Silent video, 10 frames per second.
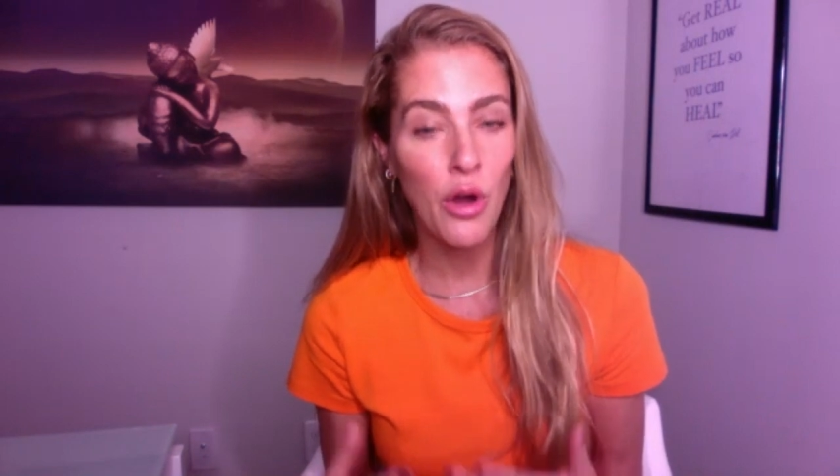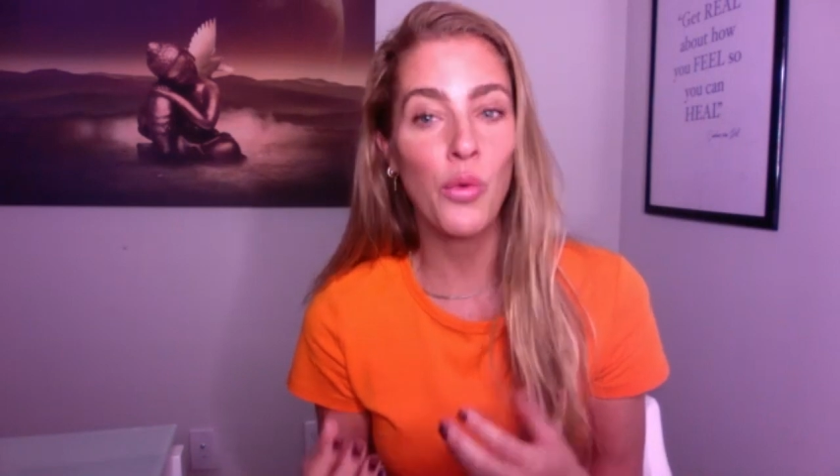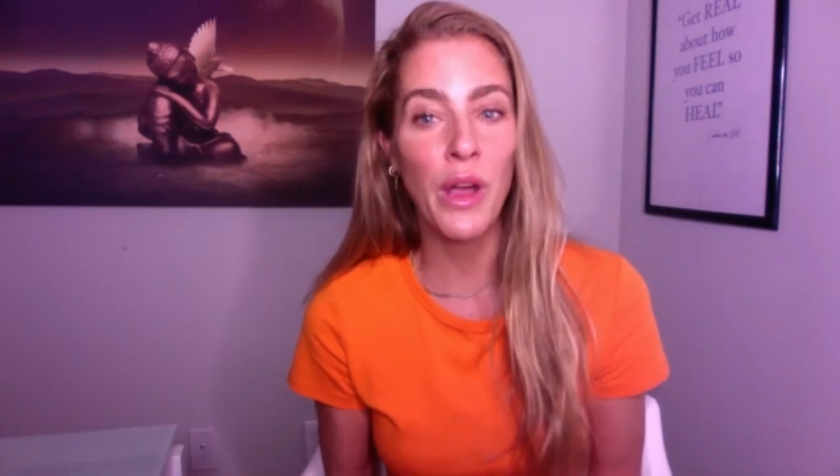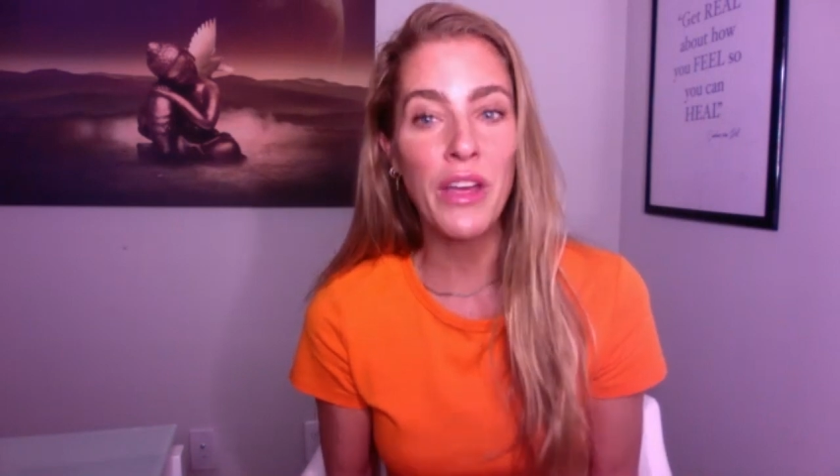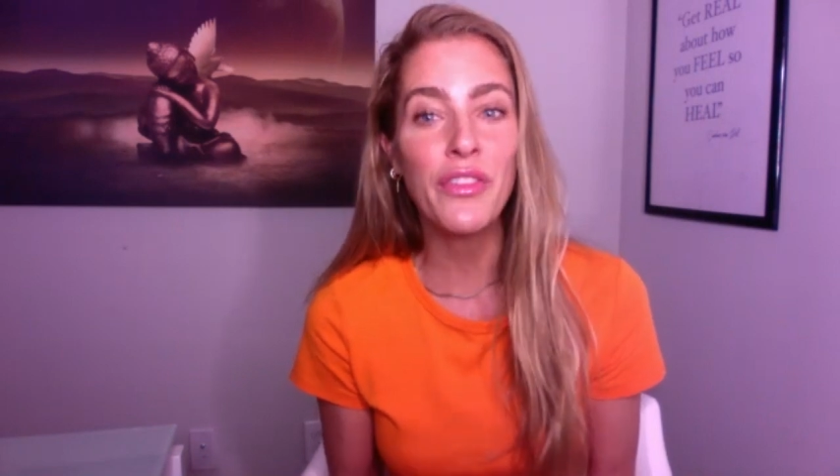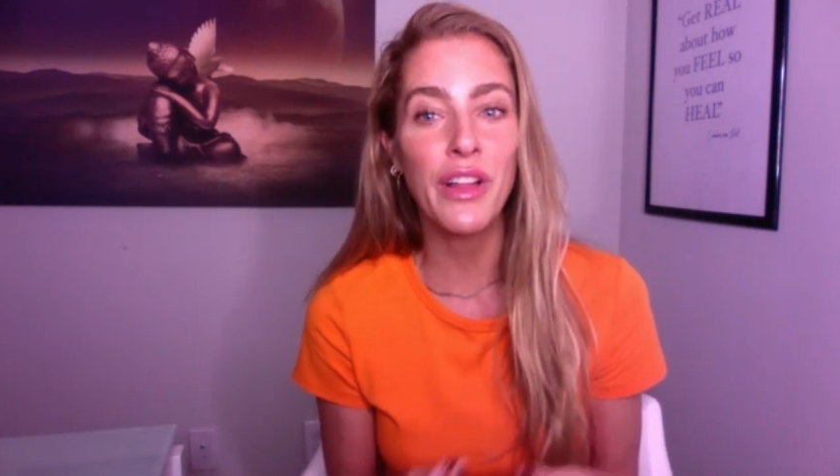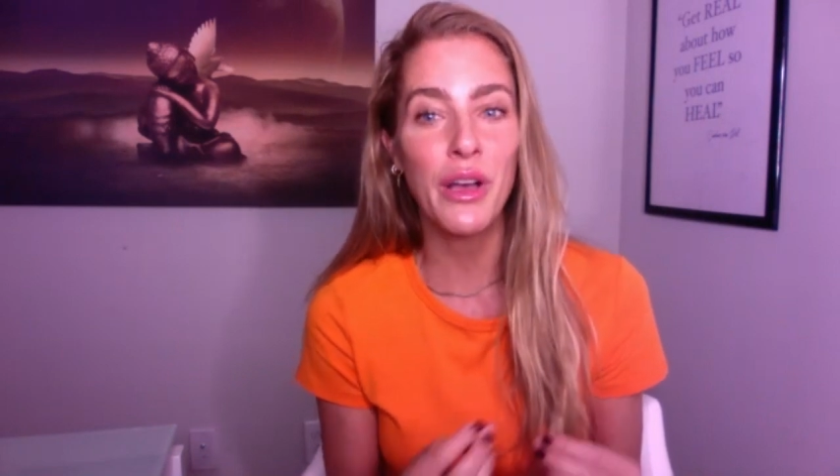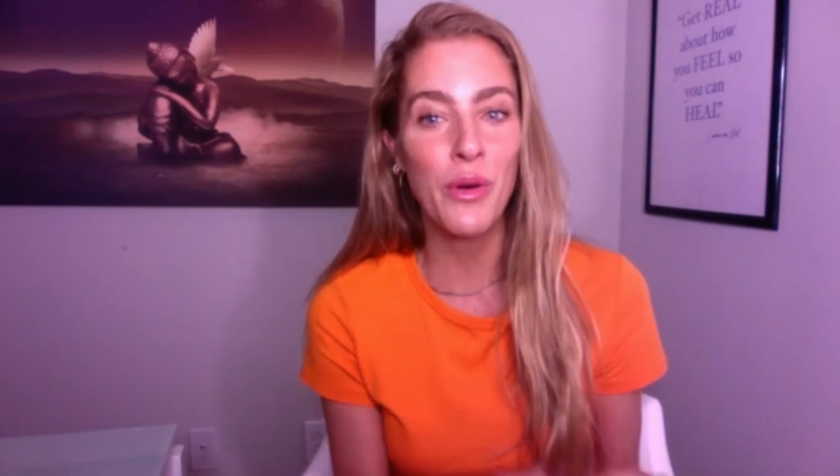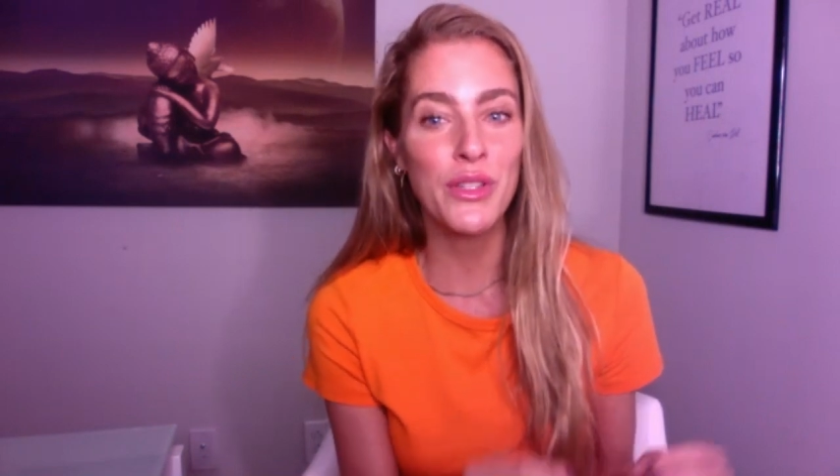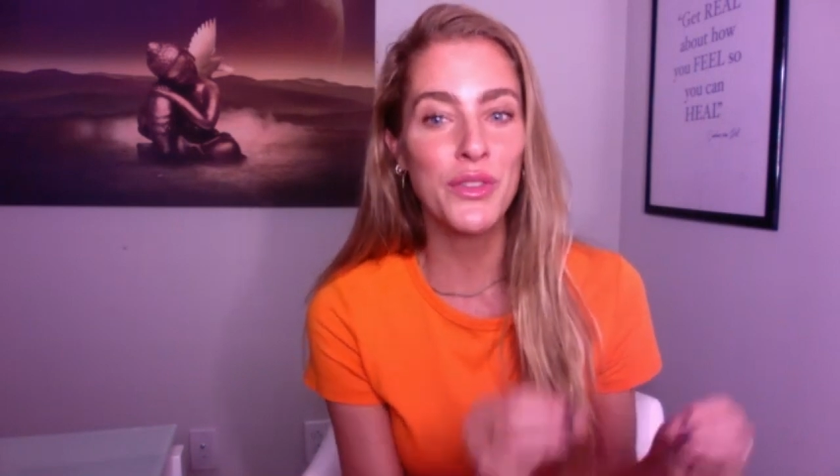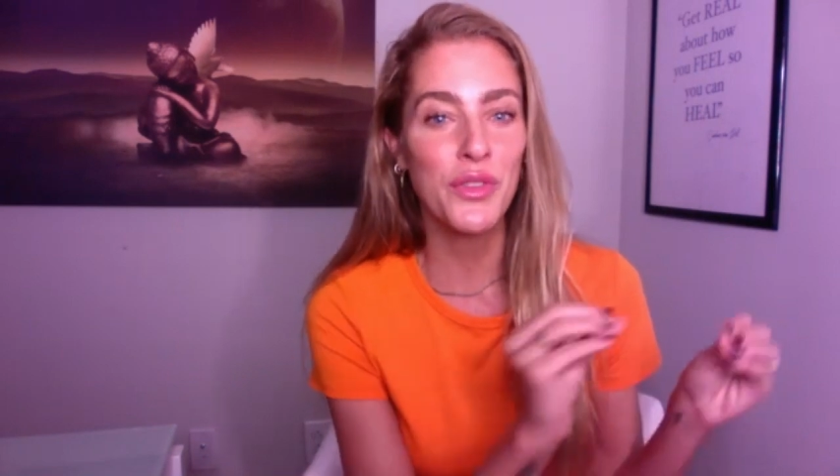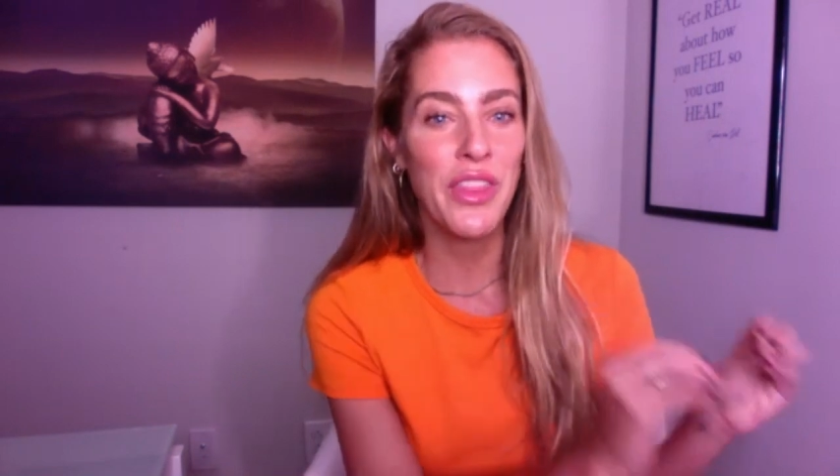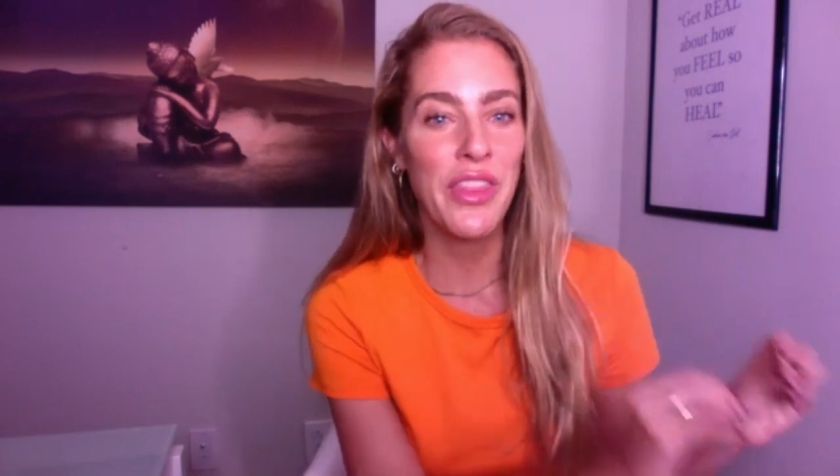grateful I was for